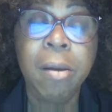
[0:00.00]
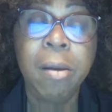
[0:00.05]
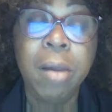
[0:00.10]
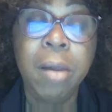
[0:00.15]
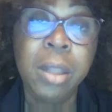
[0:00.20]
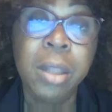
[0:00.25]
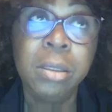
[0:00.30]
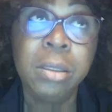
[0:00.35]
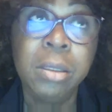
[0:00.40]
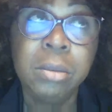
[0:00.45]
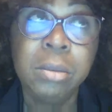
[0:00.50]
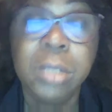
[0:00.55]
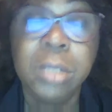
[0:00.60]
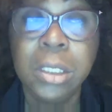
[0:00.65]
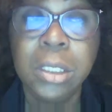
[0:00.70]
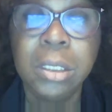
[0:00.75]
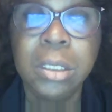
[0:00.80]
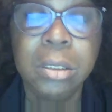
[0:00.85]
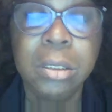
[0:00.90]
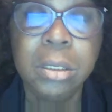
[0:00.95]
And
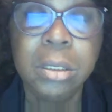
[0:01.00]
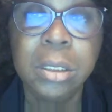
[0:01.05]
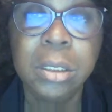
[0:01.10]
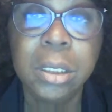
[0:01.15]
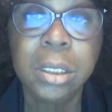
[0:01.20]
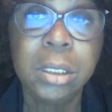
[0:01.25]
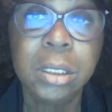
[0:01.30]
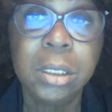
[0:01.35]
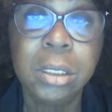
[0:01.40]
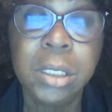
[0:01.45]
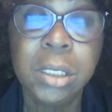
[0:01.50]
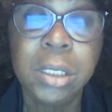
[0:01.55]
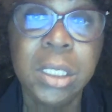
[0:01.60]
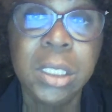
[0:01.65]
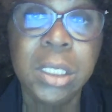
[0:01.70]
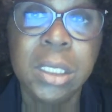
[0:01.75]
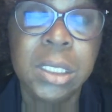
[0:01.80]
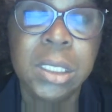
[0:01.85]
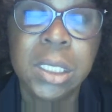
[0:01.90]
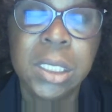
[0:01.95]
she's
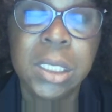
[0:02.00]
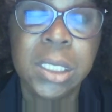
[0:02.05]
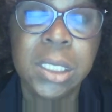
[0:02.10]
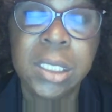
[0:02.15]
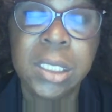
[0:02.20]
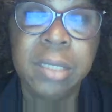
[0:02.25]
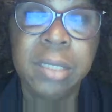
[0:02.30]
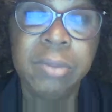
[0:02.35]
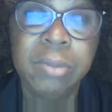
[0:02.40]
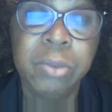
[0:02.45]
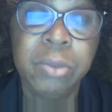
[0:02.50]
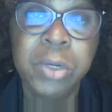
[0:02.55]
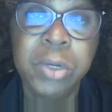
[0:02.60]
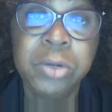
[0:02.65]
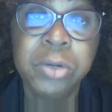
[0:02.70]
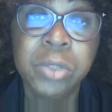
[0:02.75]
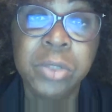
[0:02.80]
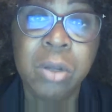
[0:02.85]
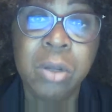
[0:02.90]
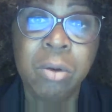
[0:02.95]
63
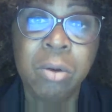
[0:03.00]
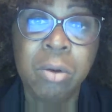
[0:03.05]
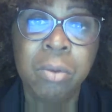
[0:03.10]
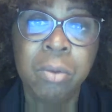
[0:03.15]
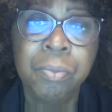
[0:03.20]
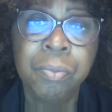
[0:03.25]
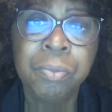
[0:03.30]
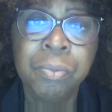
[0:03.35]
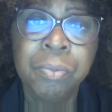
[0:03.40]
years old.